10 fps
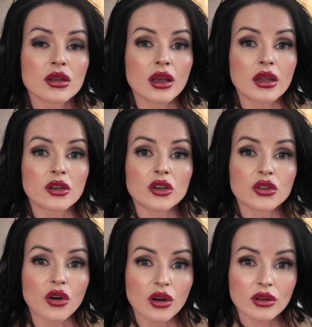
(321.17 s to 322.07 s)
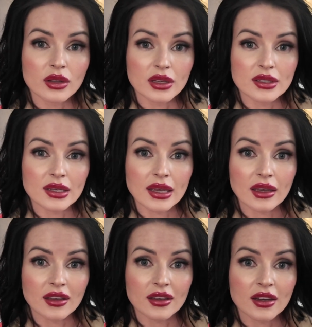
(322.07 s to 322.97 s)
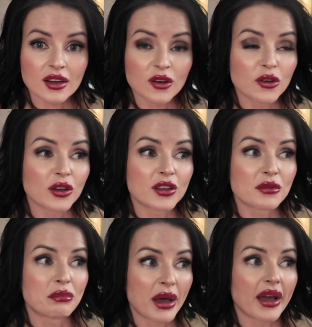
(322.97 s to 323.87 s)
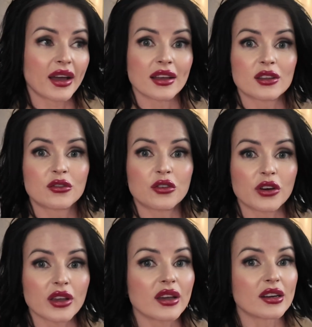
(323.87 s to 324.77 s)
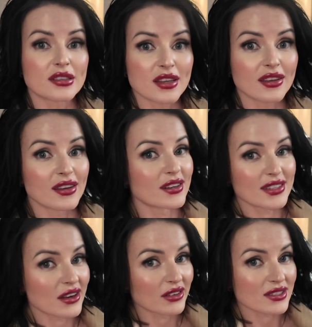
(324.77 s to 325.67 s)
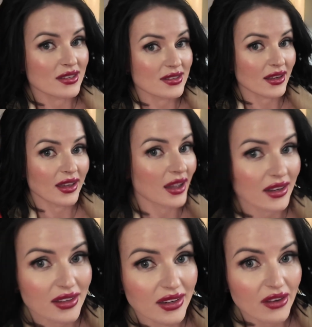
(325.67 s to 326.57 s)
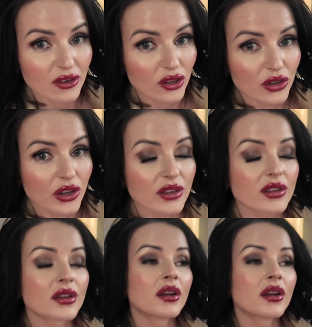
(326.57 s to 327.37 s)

And not only the ink looked bad for years and years, ever since I got it, it never looked good.